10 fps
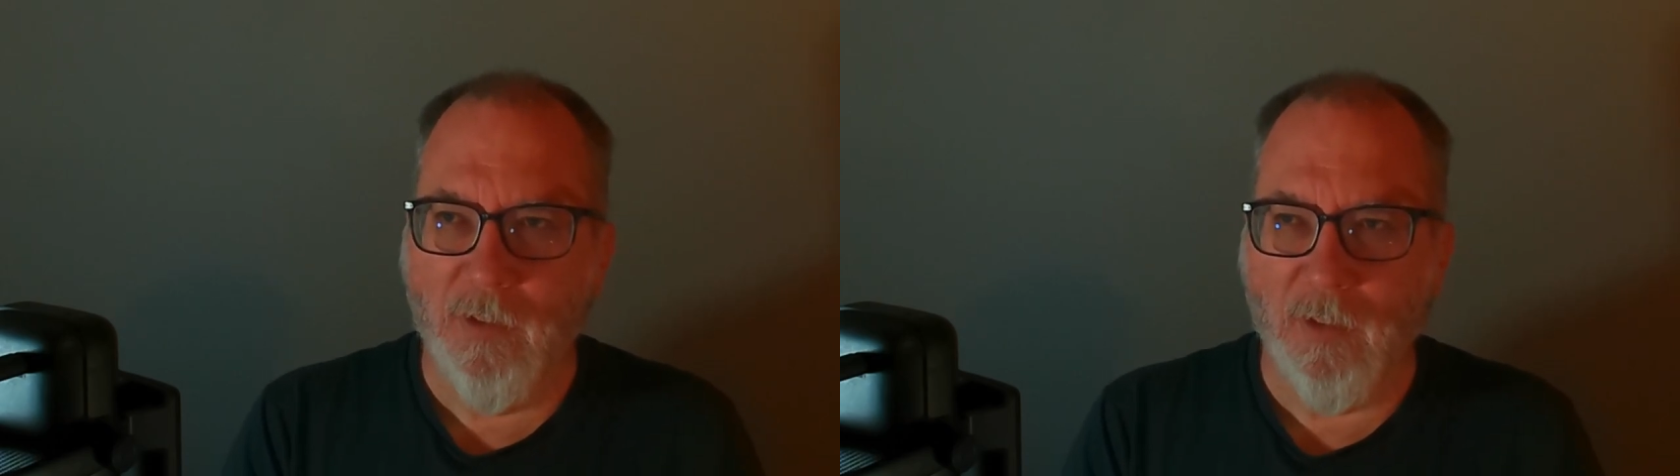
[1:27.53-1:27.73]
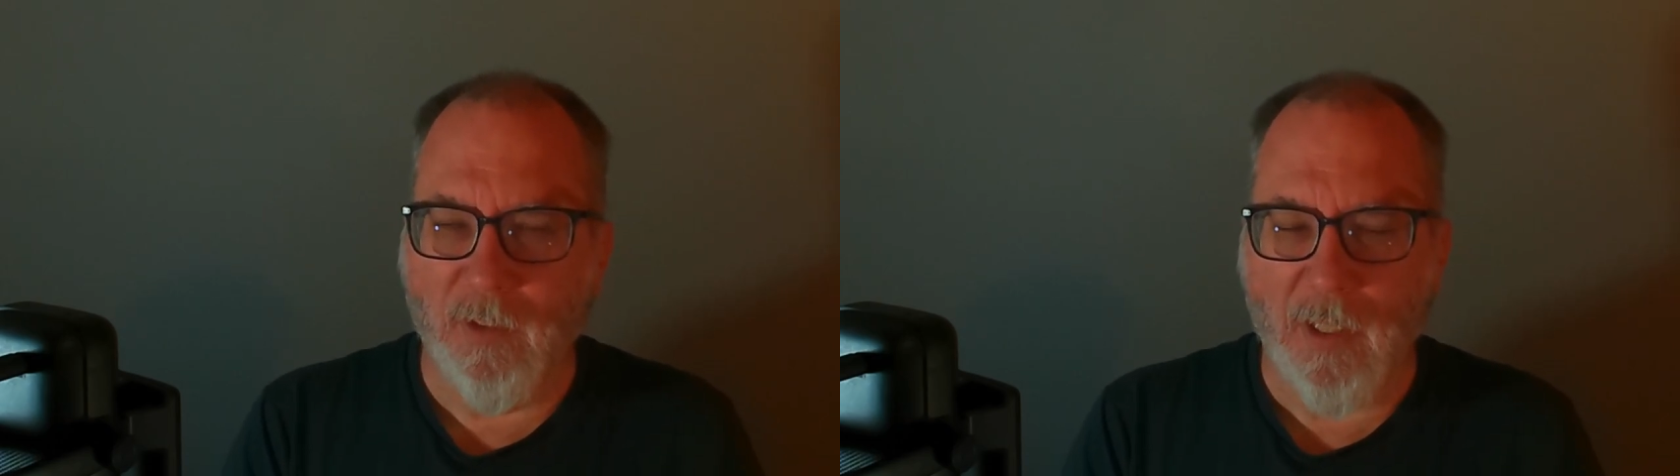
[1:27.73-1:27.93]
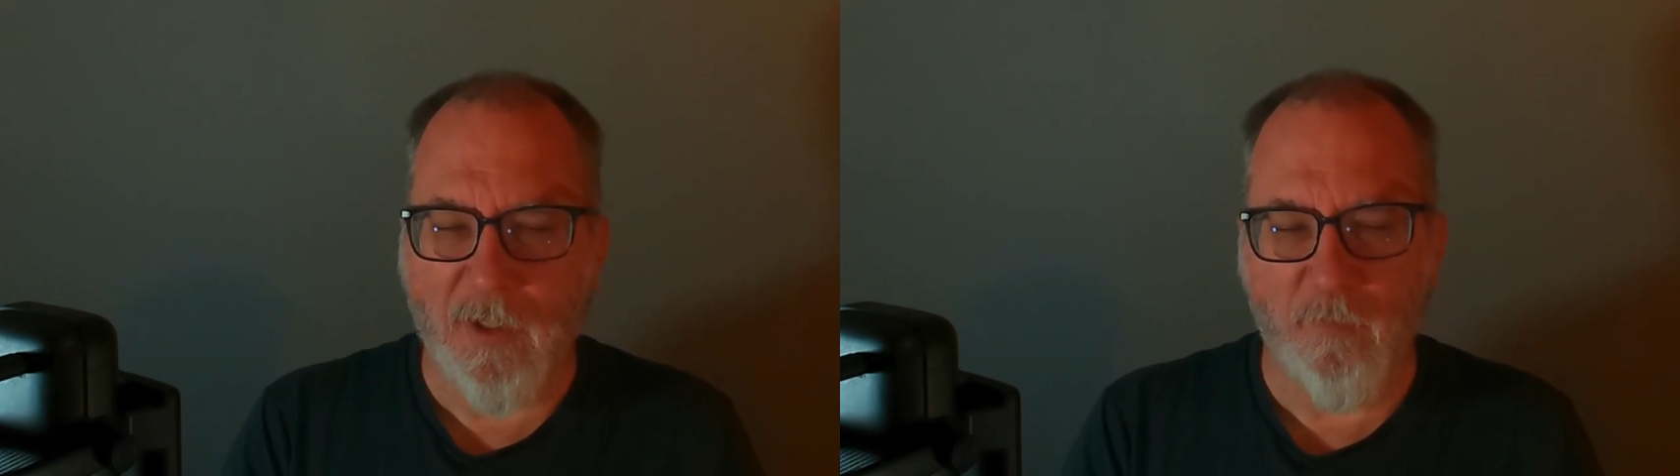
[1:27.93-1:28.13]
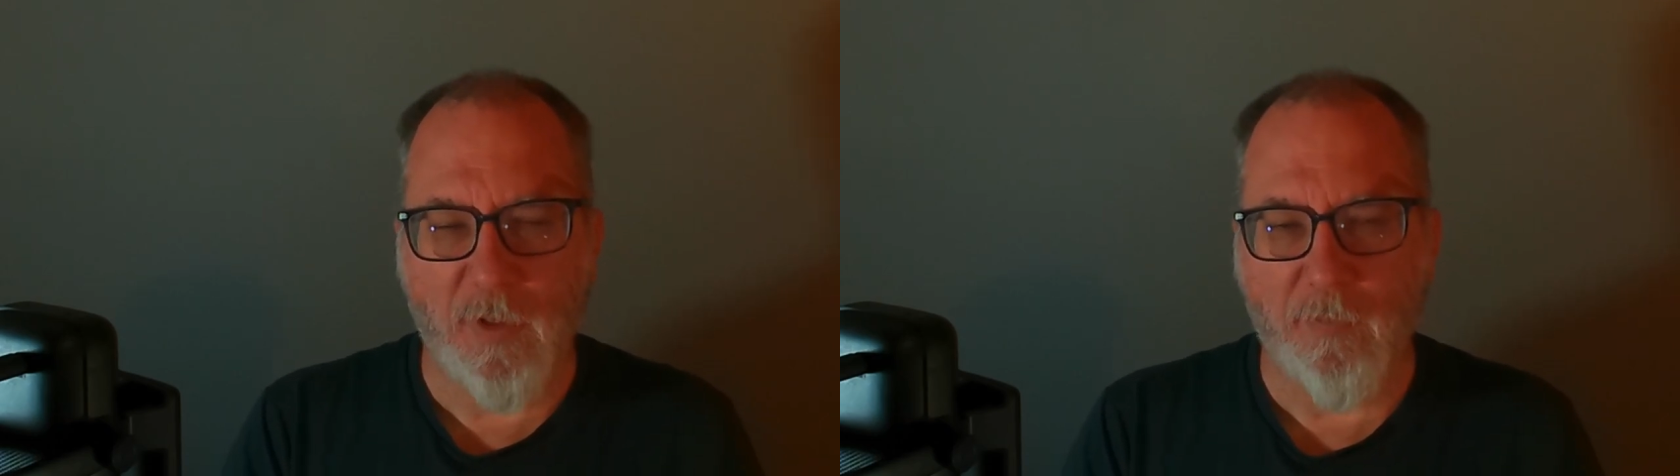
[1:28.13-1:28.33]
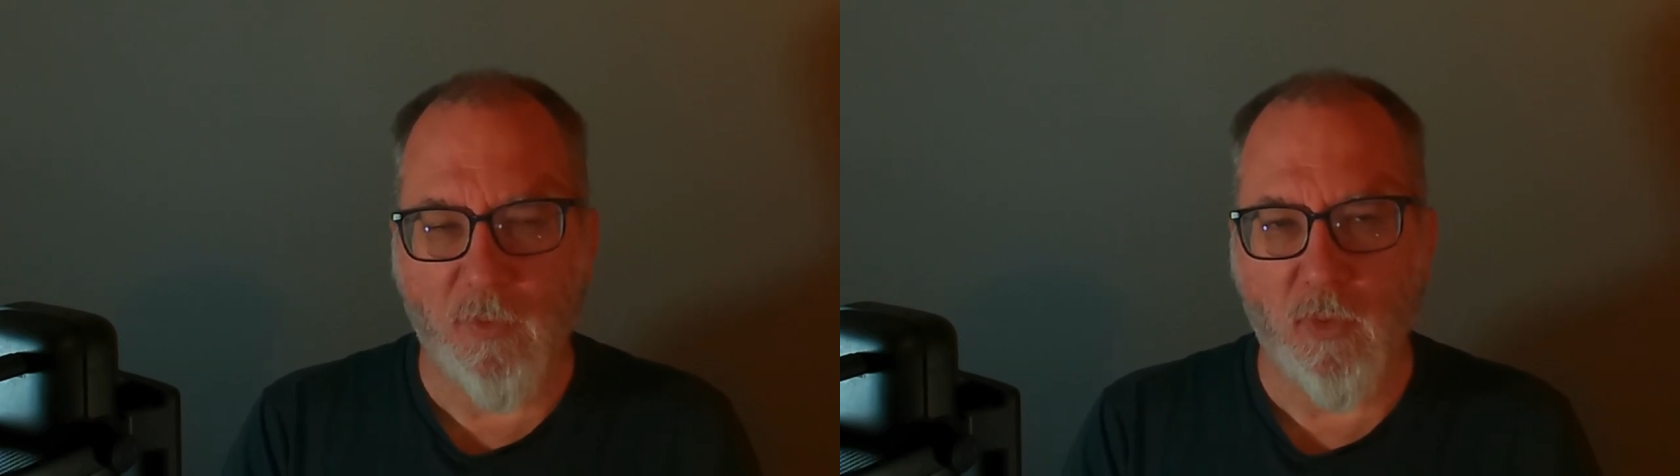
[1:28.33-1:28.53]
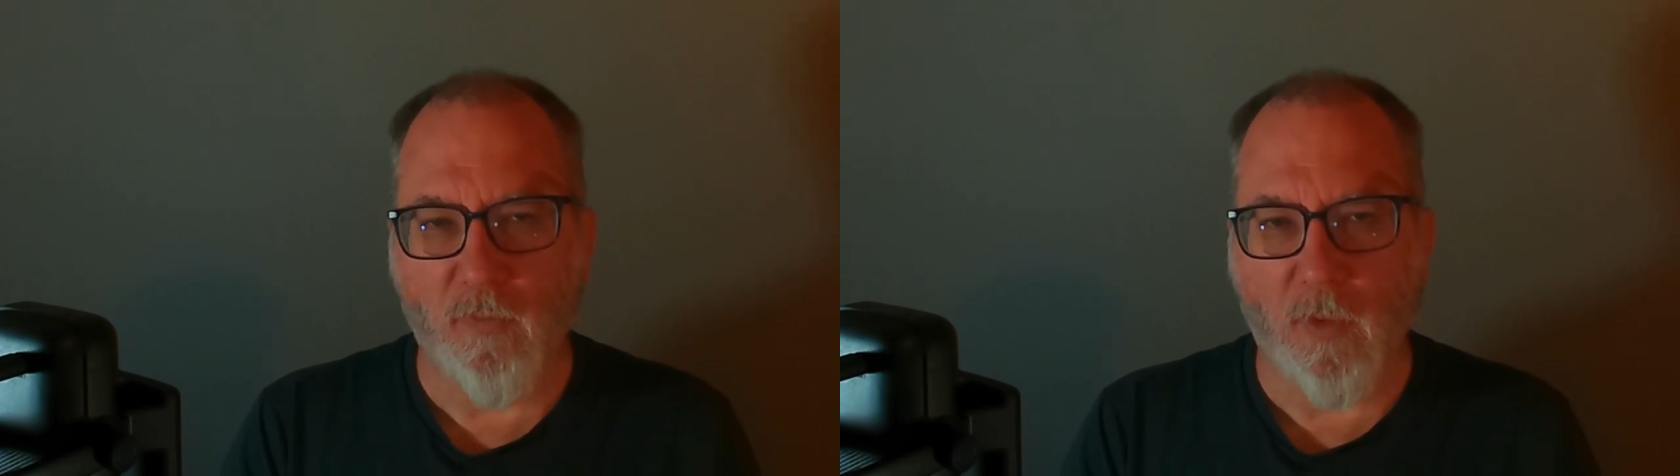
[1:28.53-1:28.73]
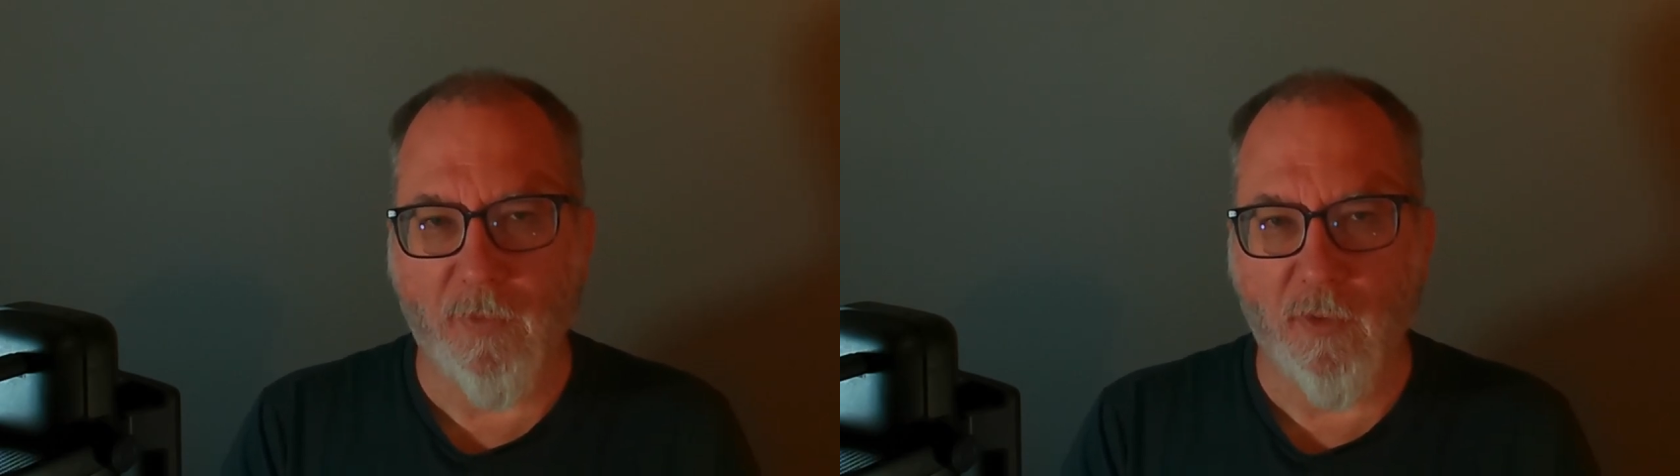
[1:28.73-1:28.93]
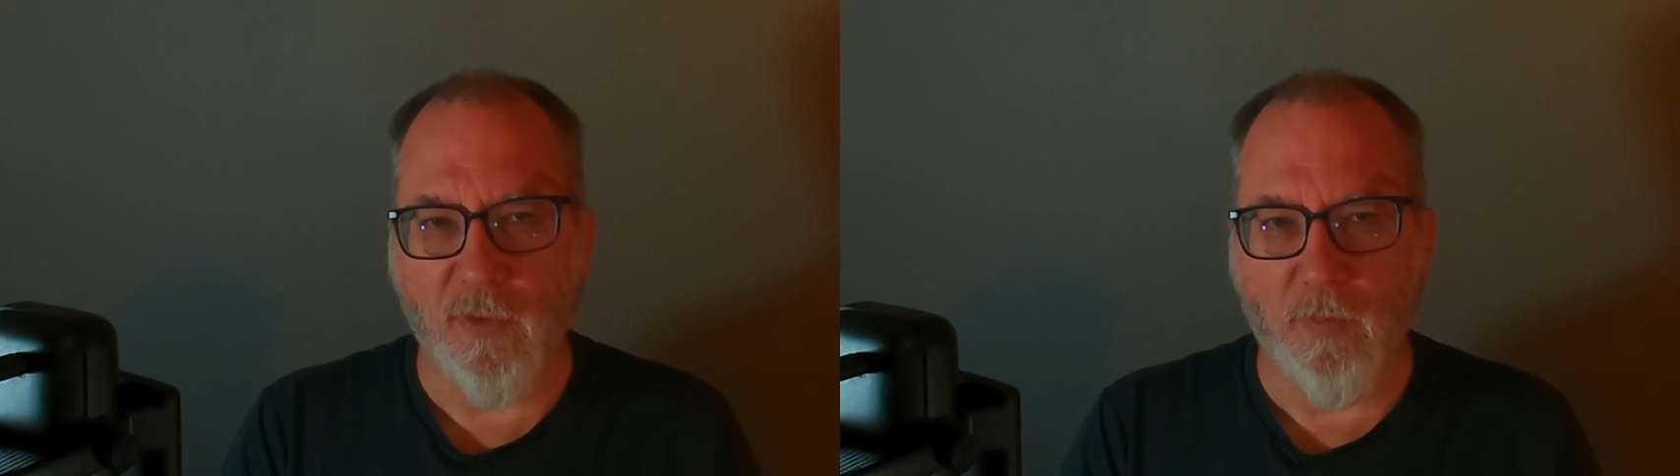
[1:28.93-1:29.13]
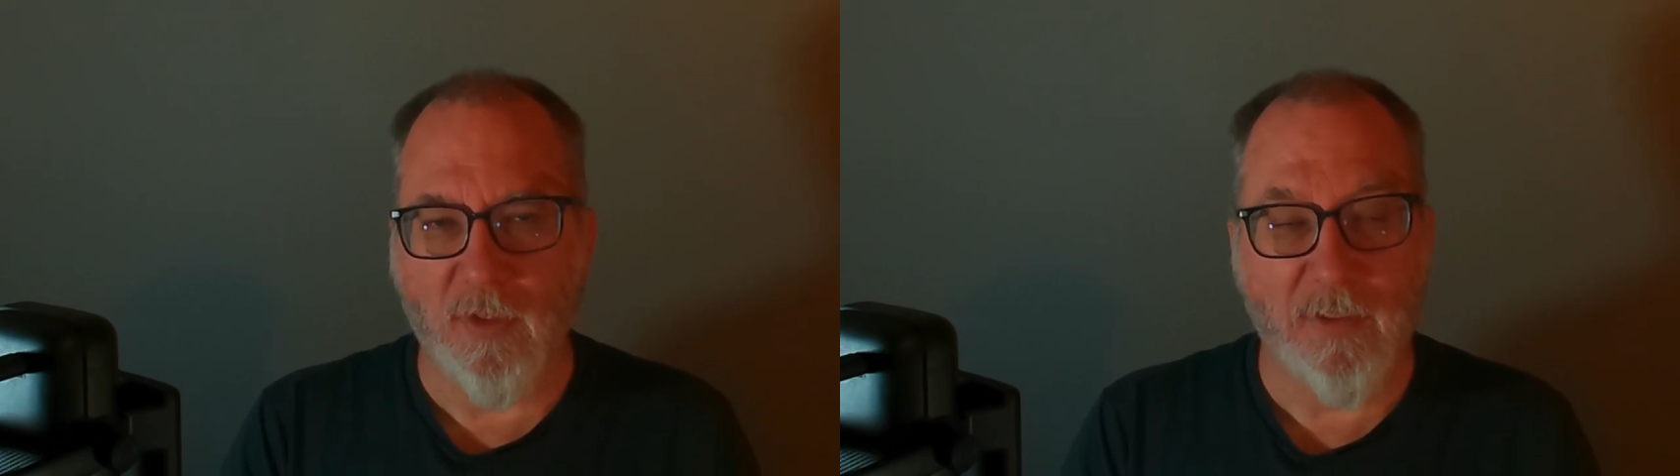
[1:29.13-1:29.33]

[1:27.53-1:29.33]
a lot of people who've read those books,